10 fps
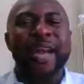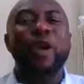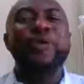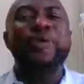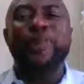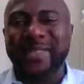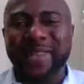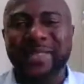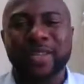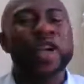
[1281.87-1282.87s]
and
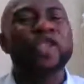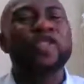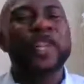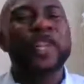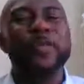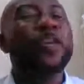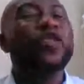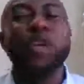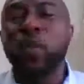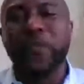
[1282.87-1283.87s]
omnipresence, trust me,
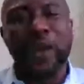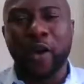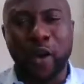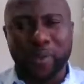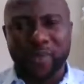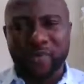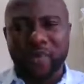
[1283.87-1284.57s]
you will overcome.